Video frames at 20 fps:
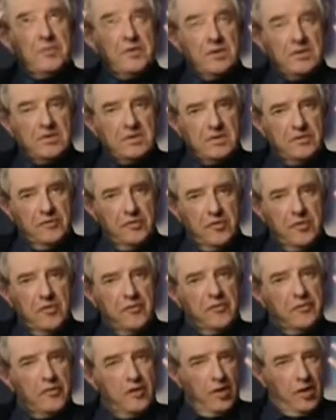beautiful
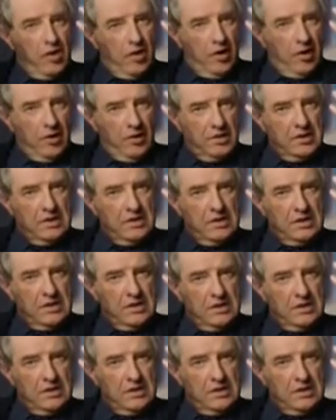for God,